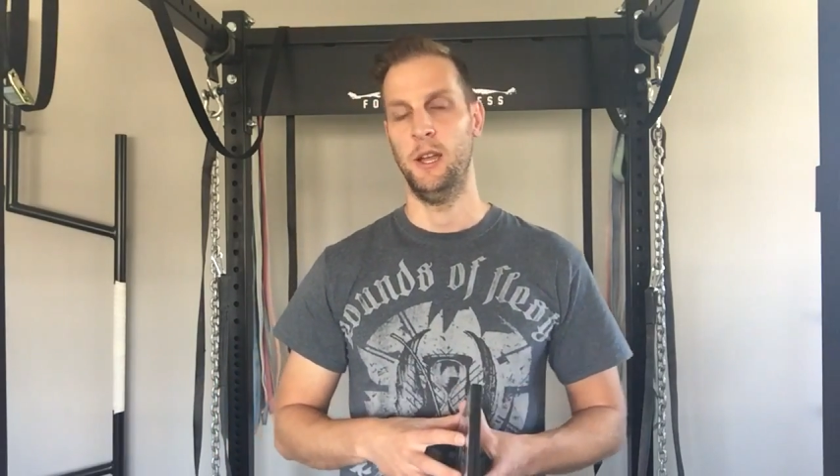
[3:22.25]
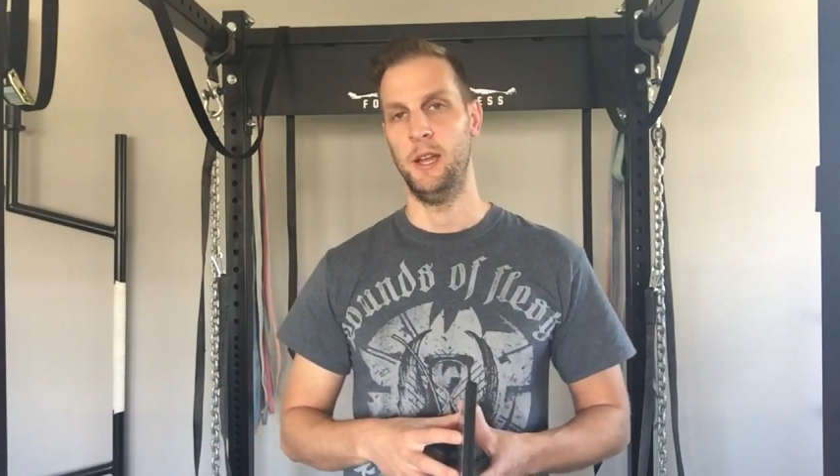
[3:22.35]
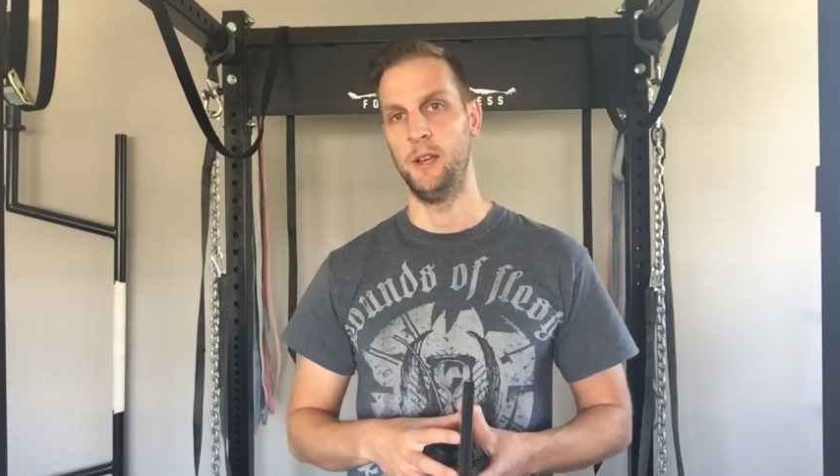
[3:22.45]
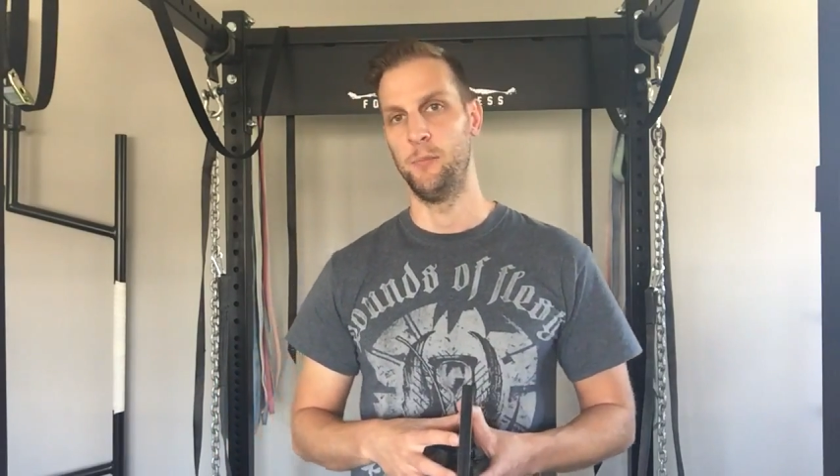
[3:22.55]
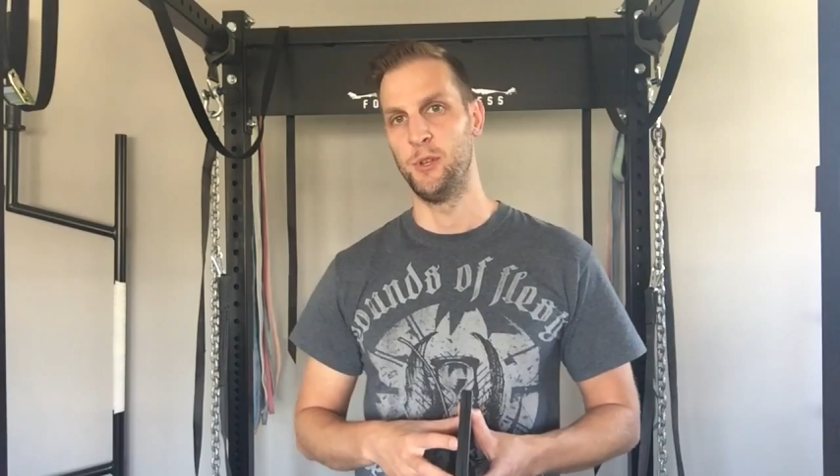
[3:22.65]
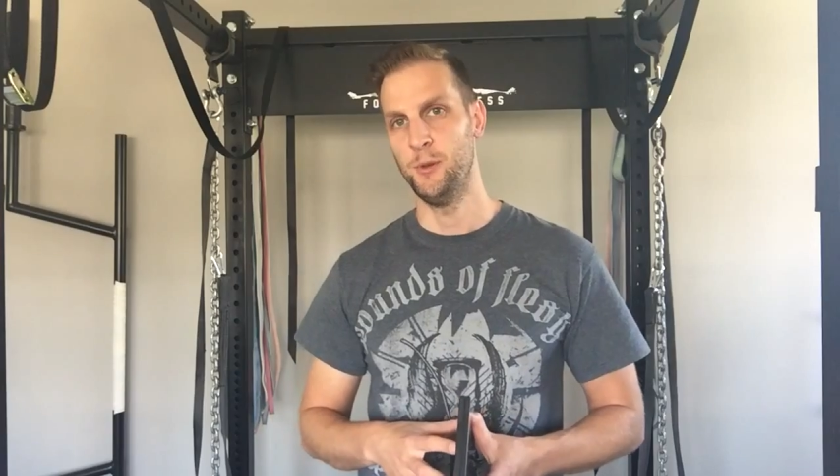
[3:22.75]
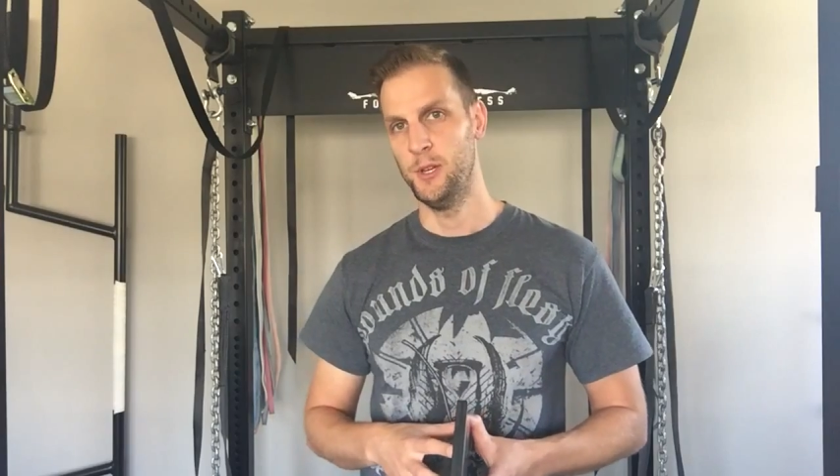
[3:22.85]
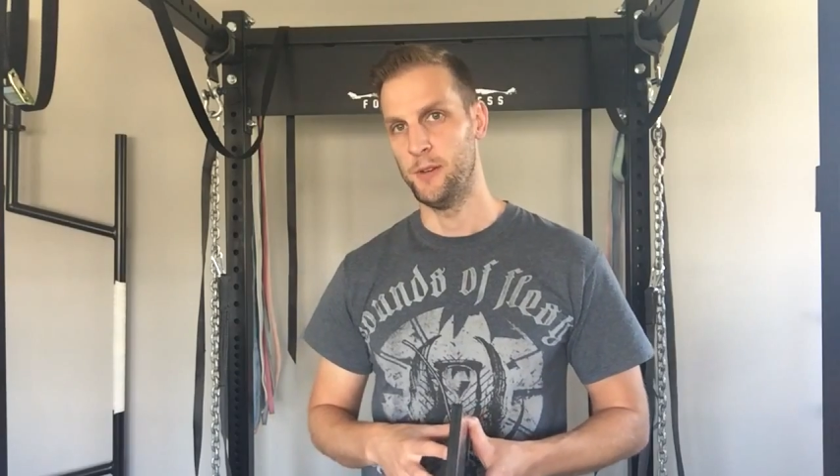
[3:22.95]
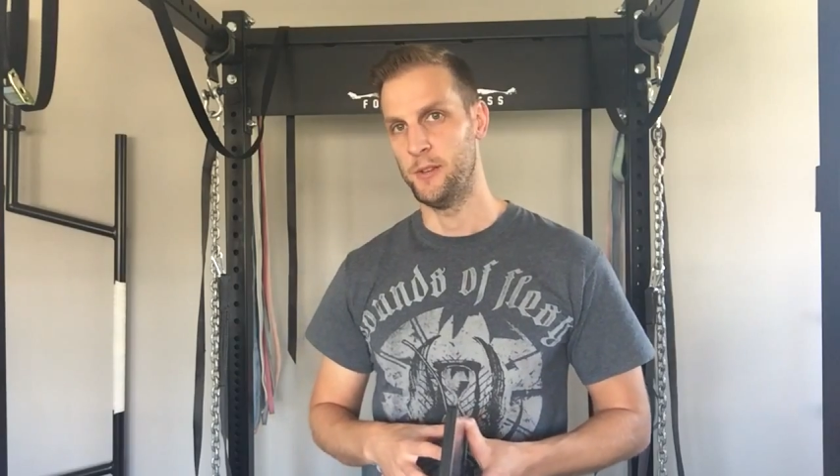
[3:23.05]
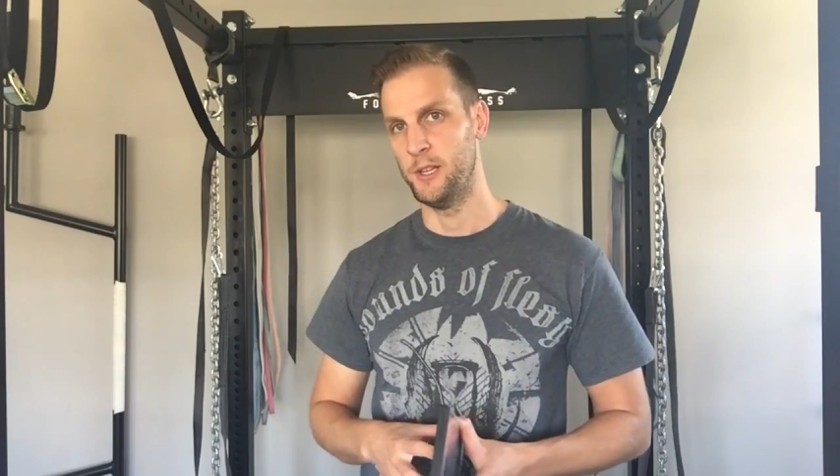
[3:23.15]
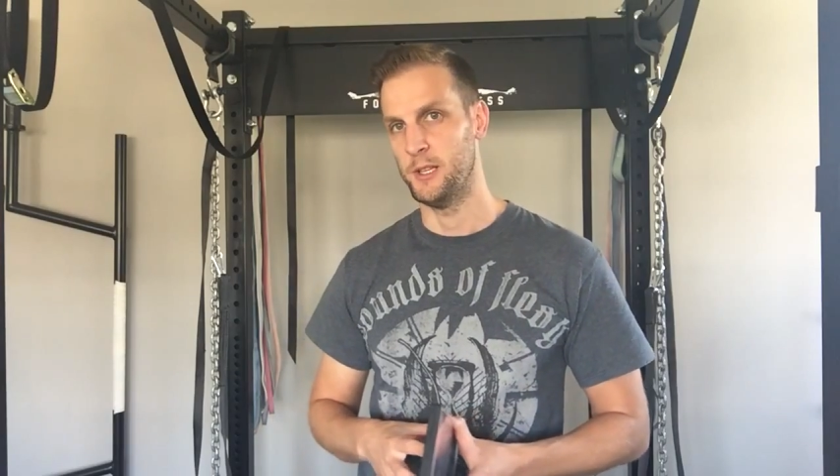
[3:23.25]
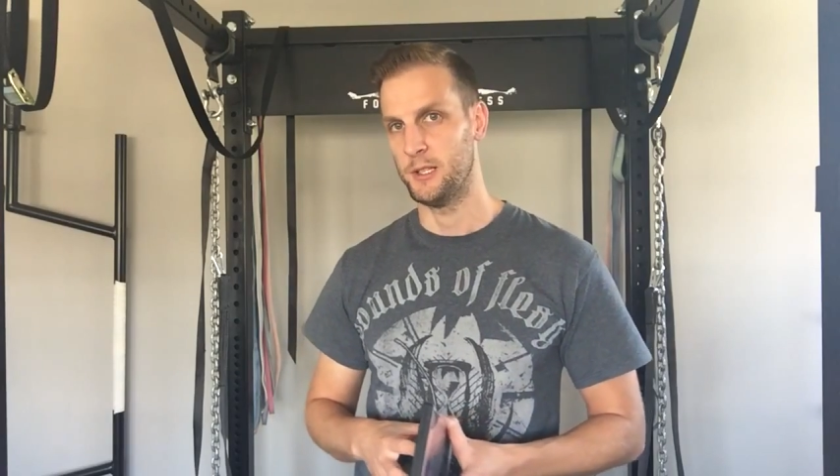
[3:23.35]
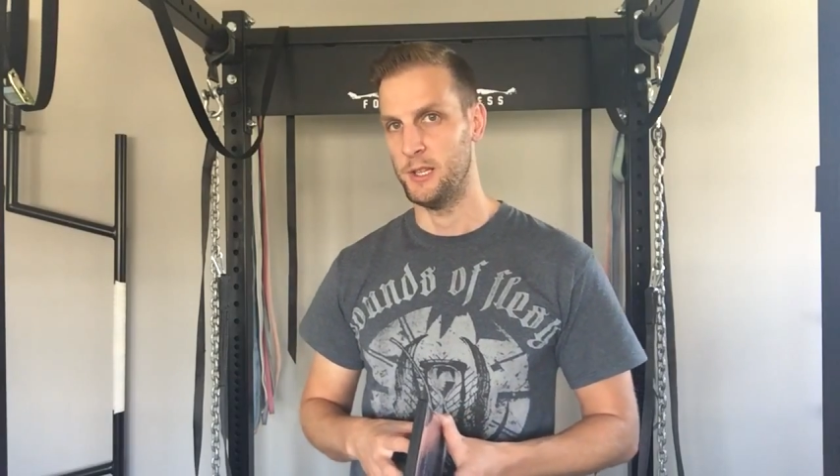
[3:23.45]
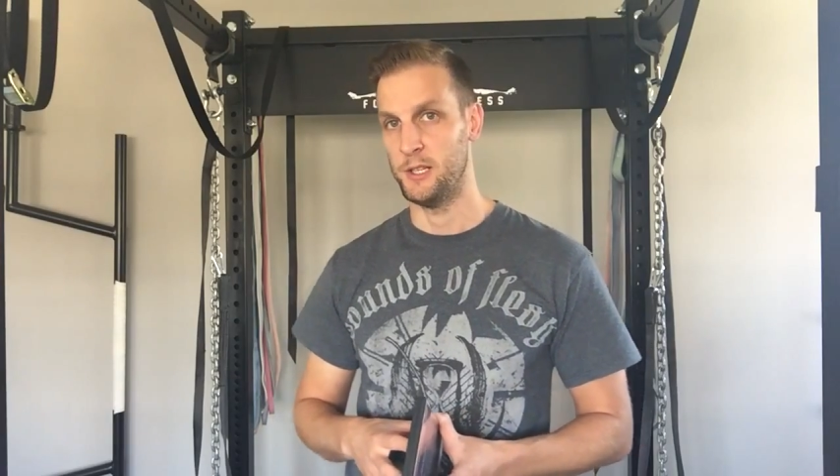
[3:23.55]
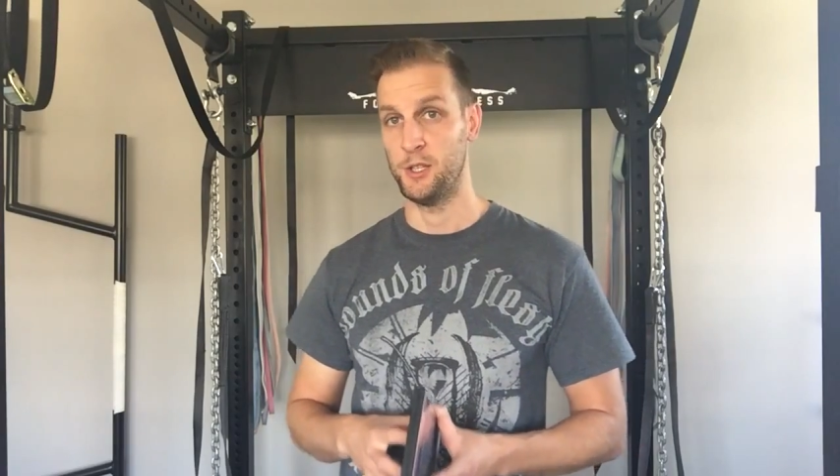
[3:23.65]
And the beauty of it
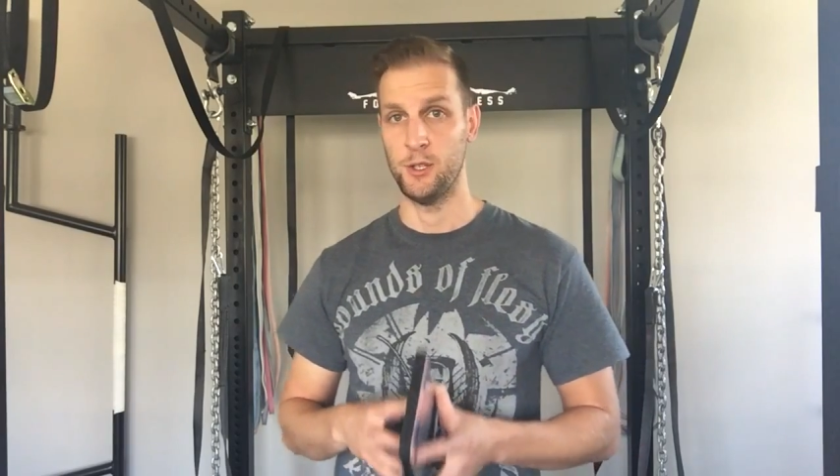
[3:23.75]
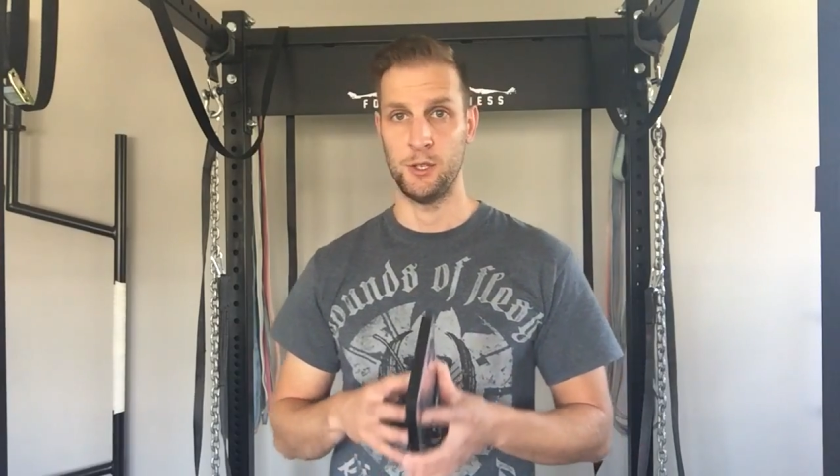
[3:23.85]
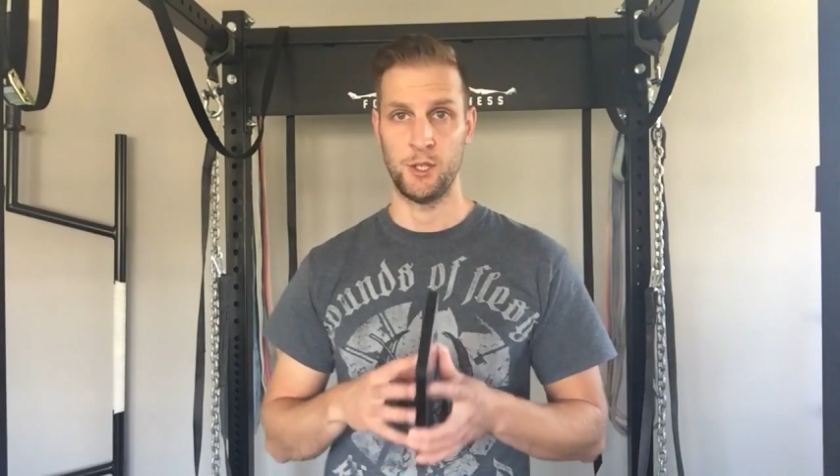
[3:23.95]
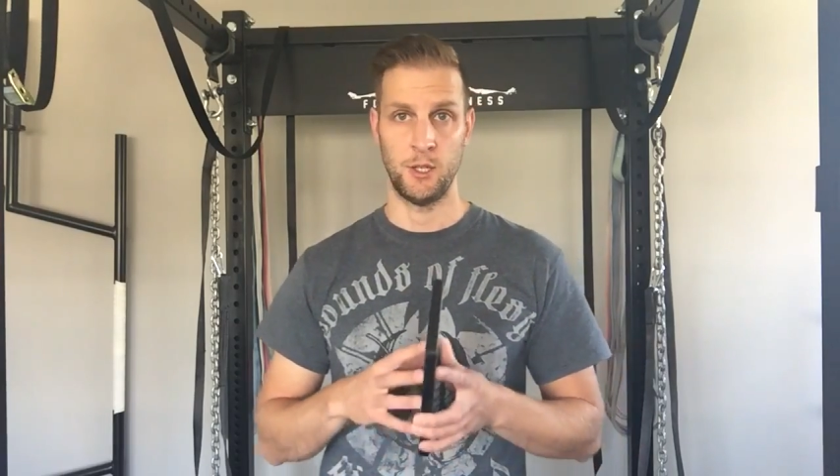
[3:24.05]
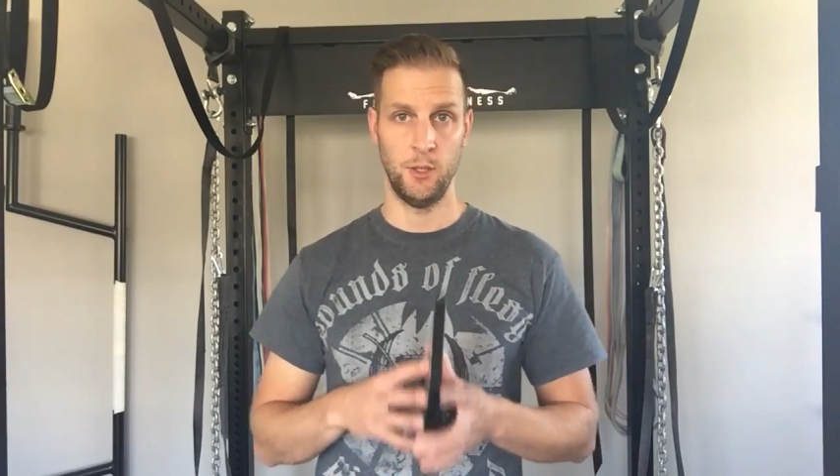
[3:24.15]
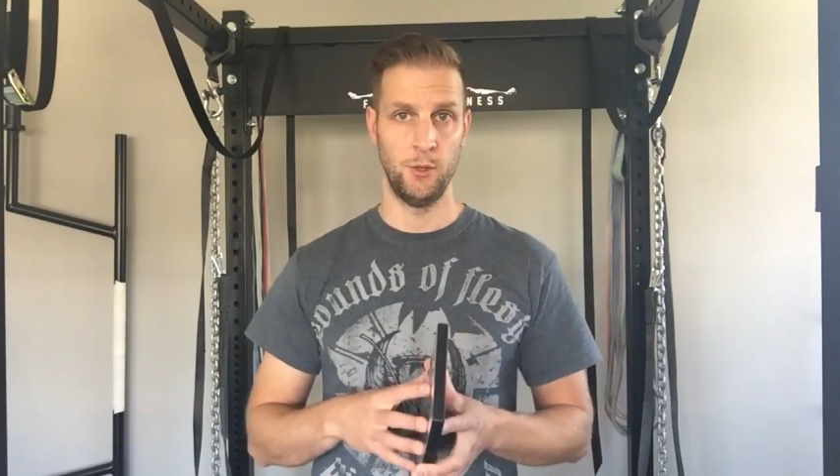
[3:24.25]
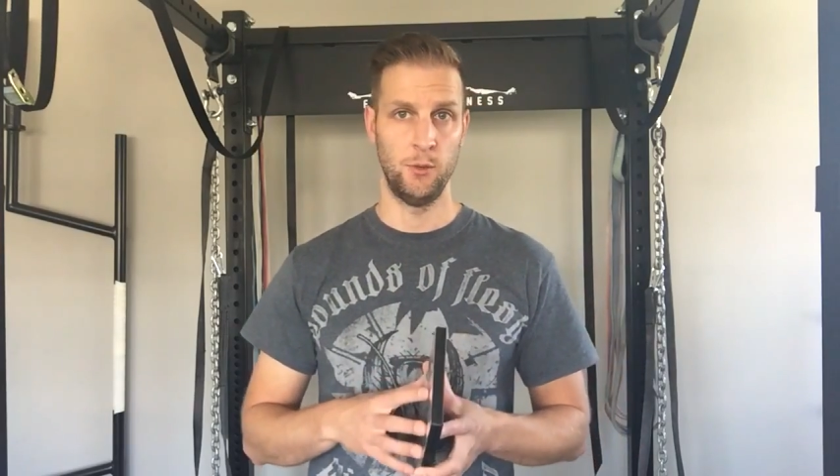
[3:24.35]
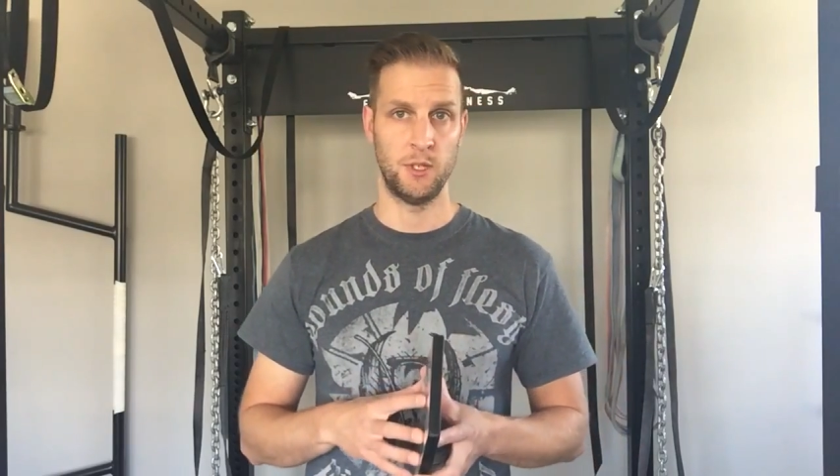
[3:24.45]
is that you're still doing